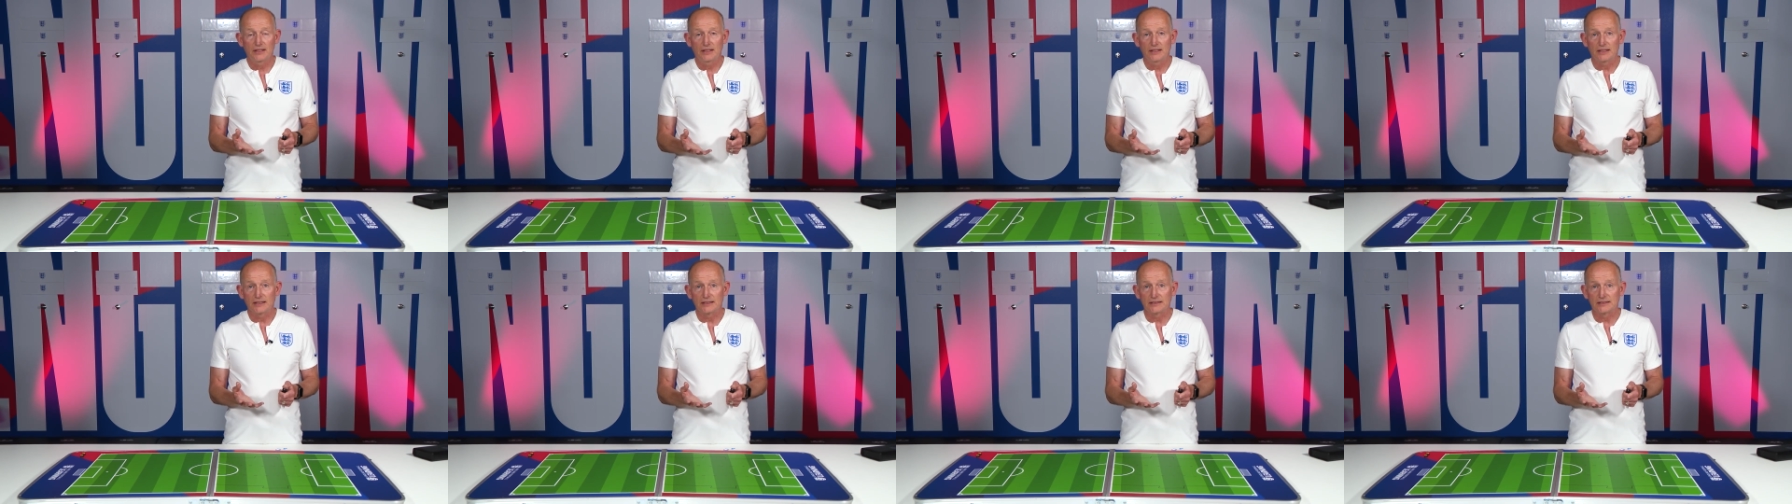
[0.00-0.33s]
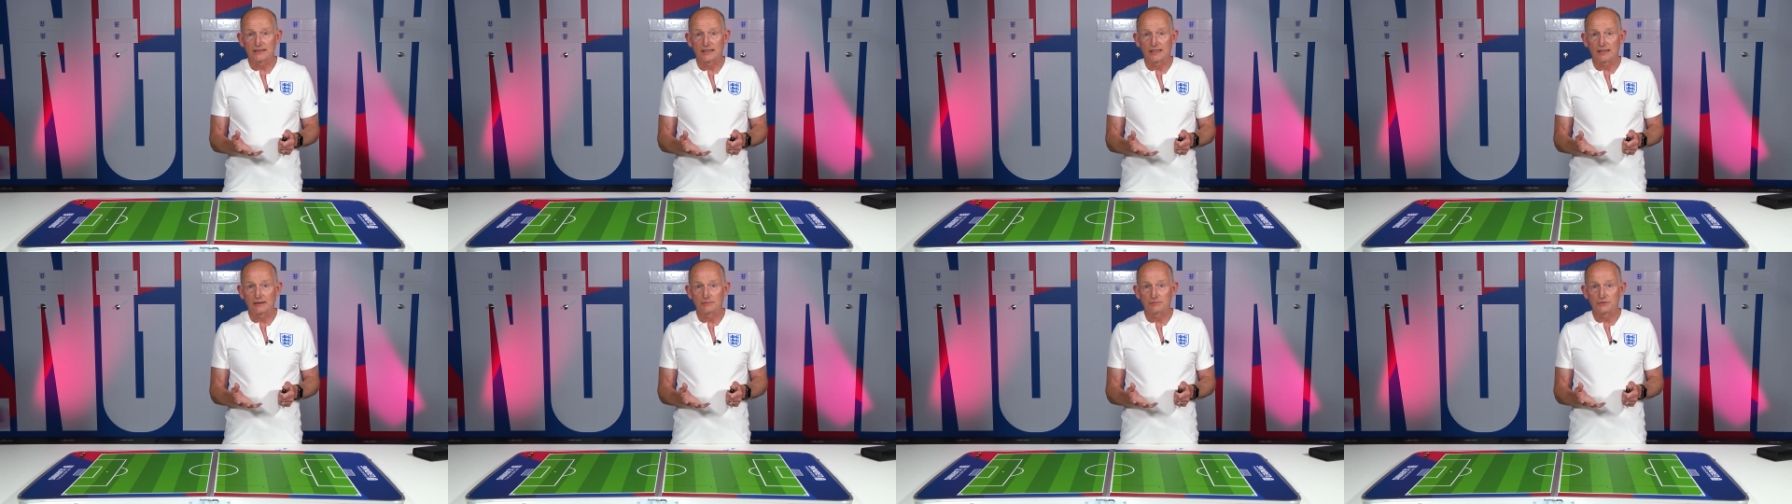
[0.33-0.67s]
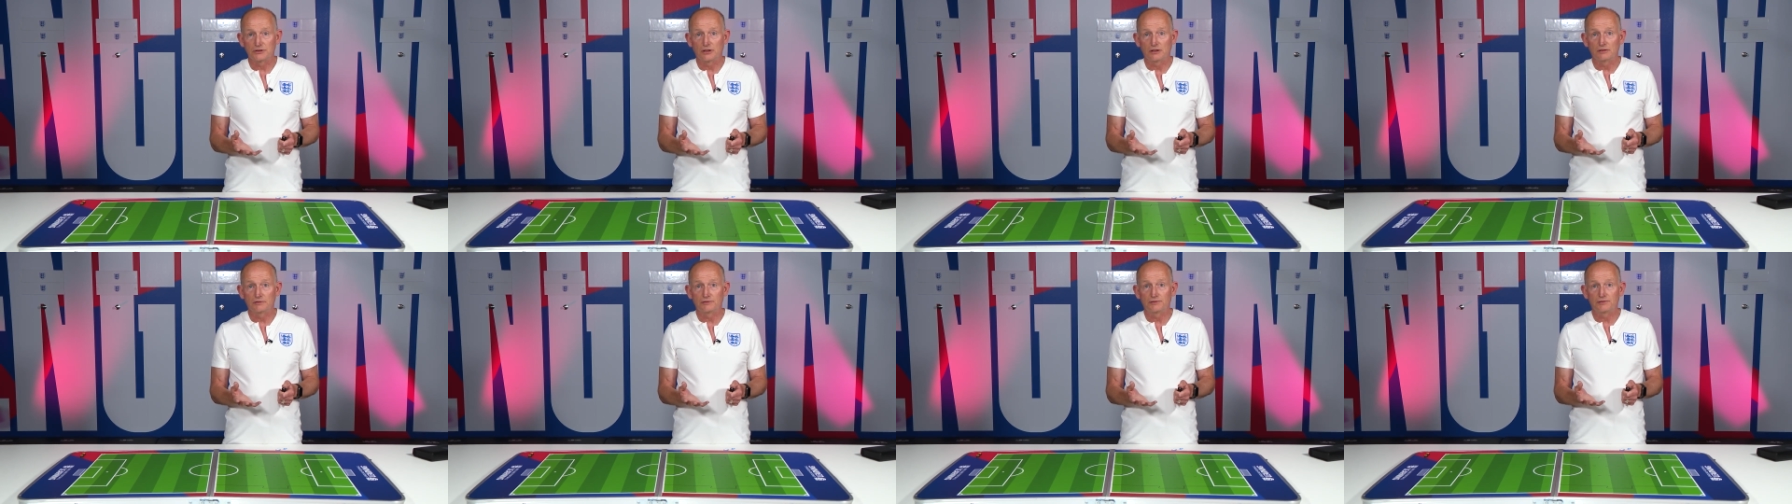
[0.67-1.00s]
in terms
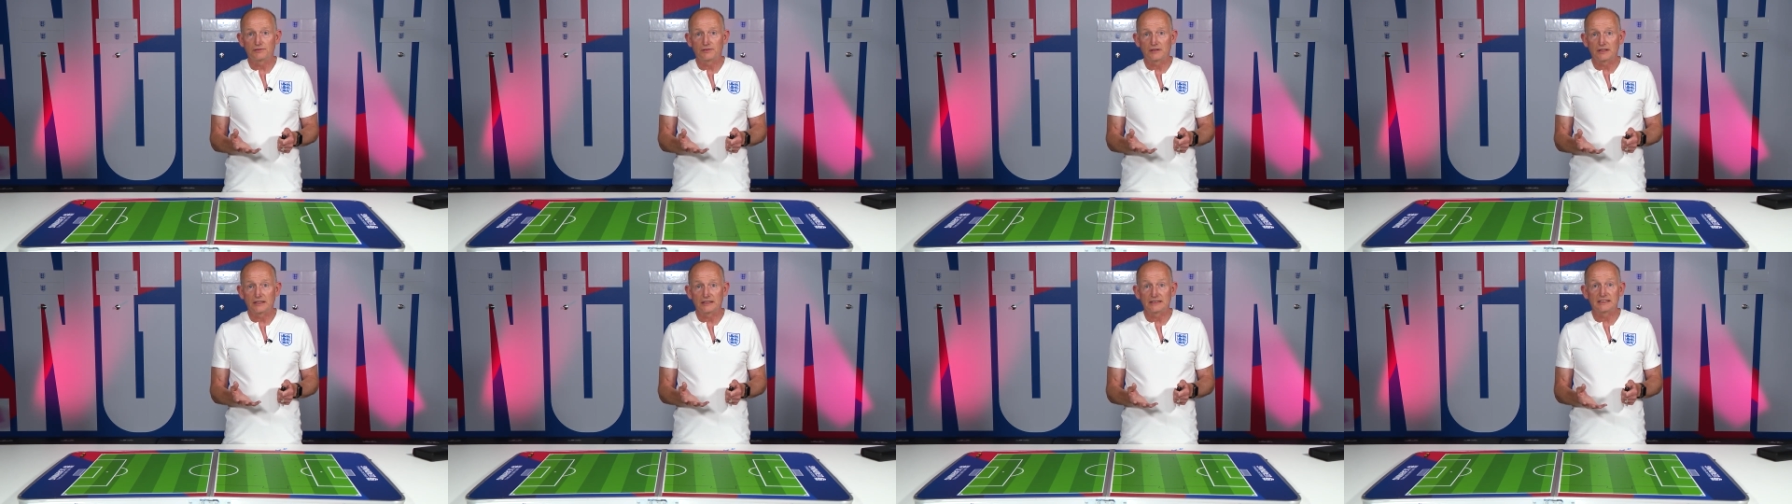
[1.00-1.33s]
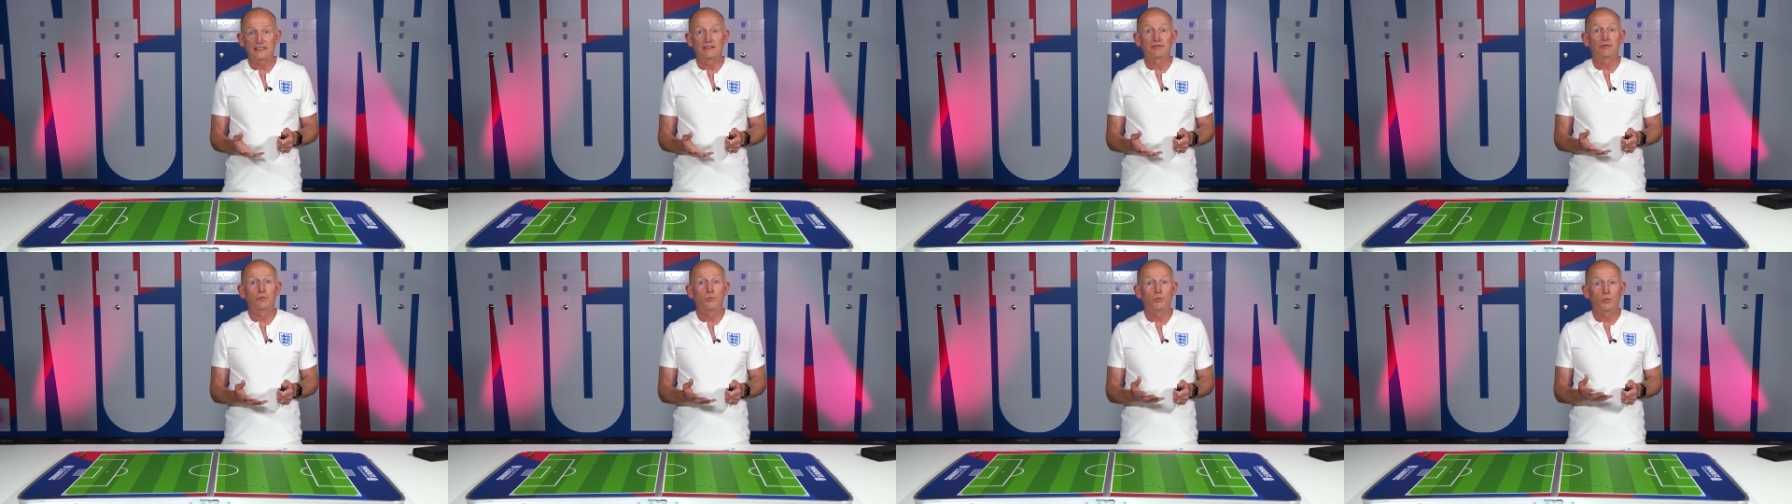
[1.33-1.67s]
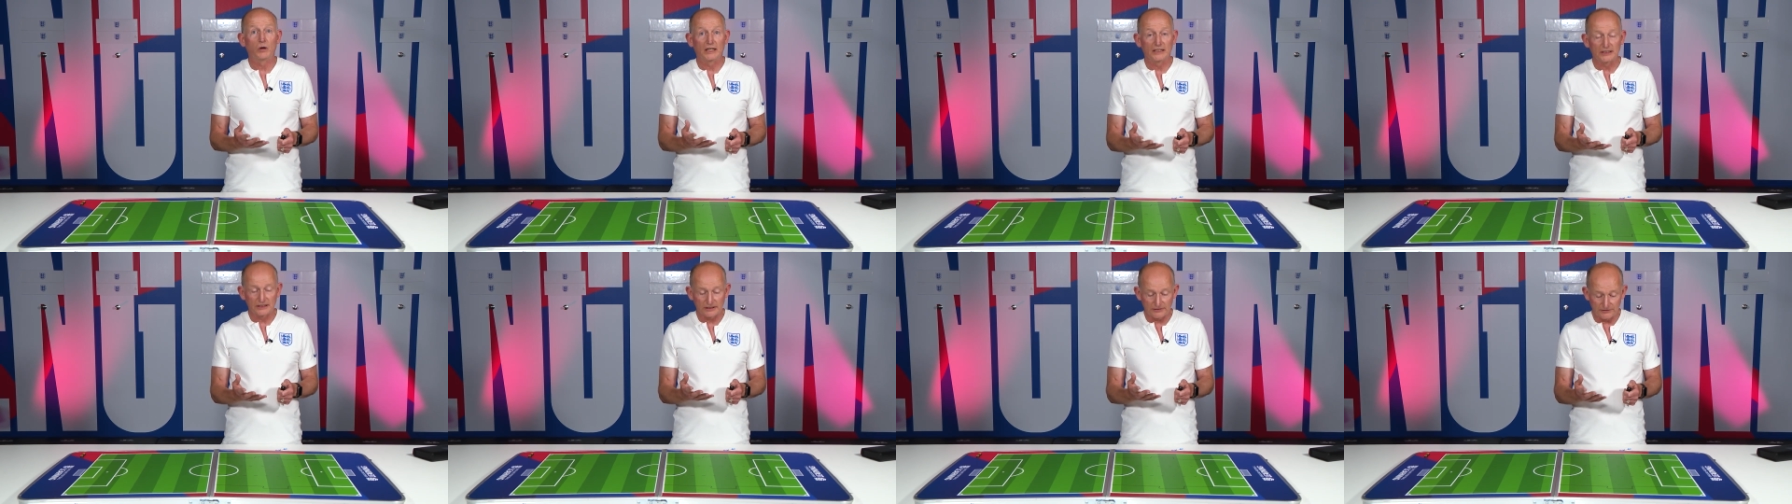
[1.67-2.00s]
of different
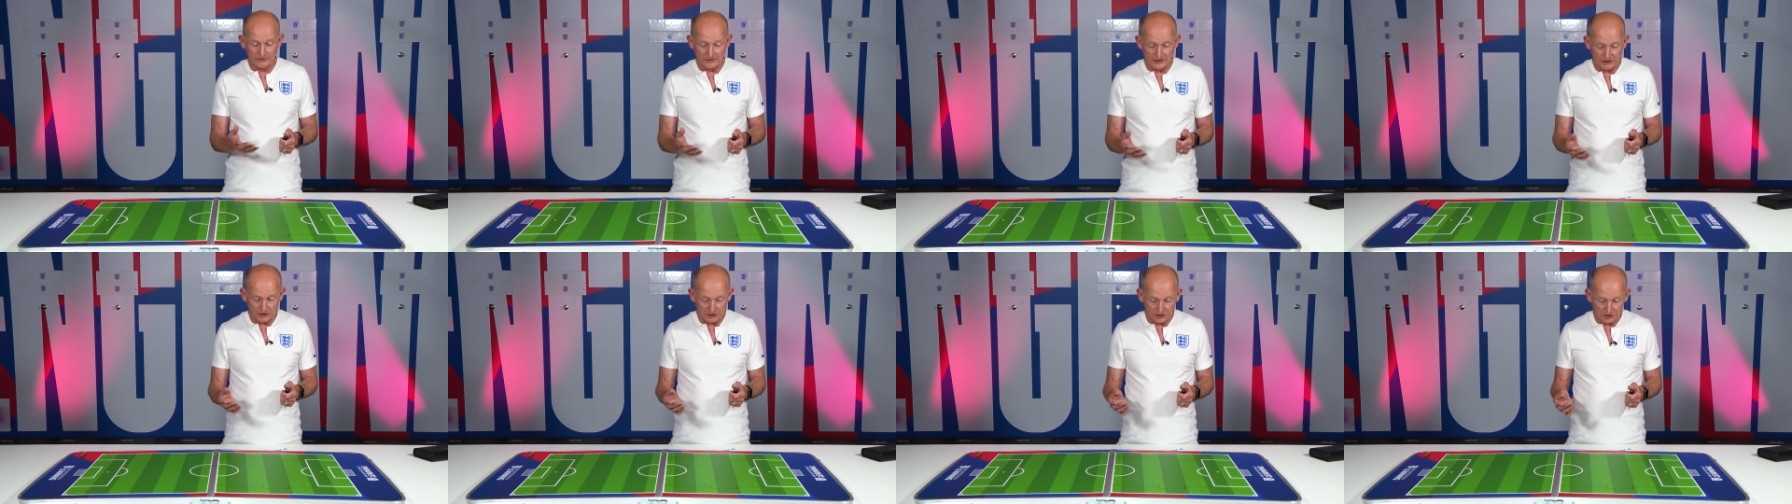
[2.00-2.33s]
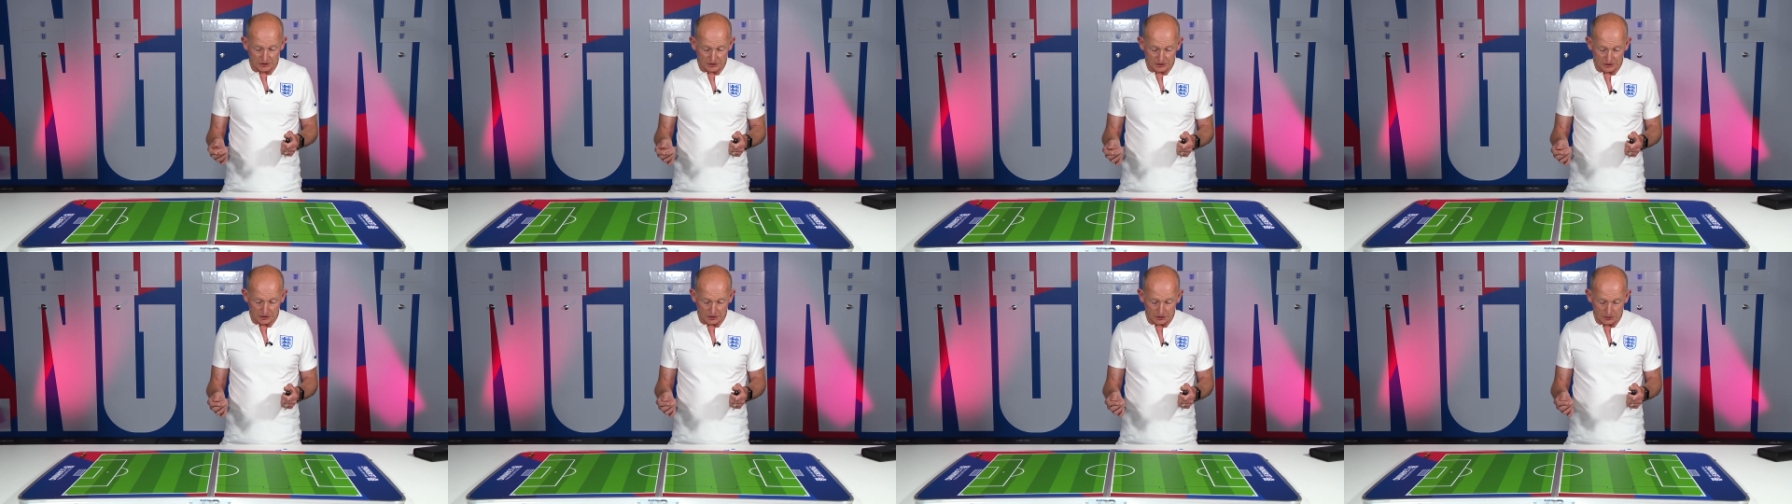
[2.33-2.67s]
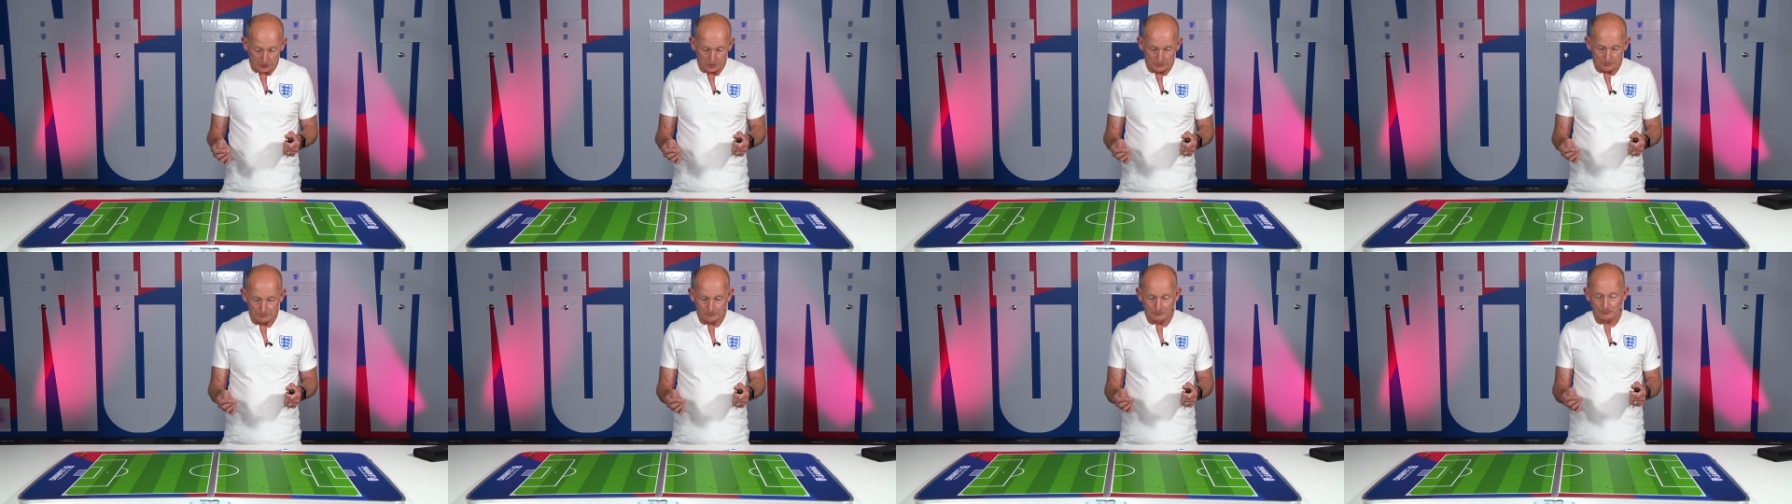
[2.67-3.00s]
ways to finish on
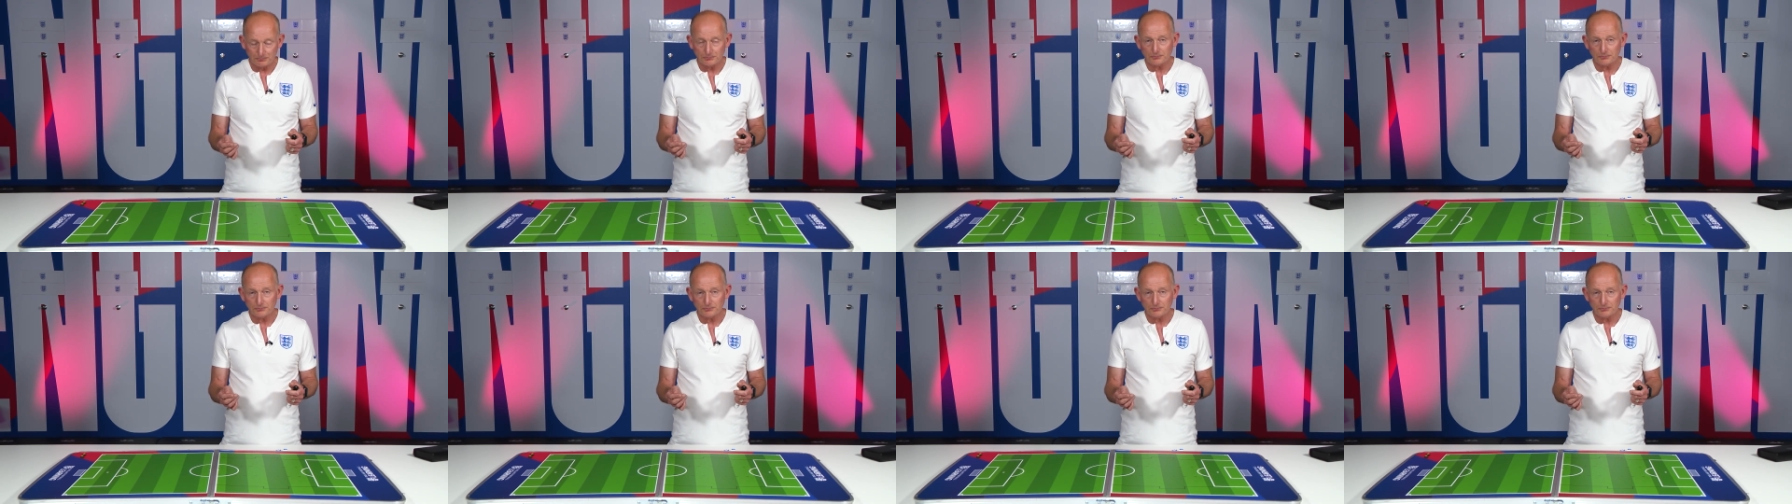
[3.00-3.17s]
goal.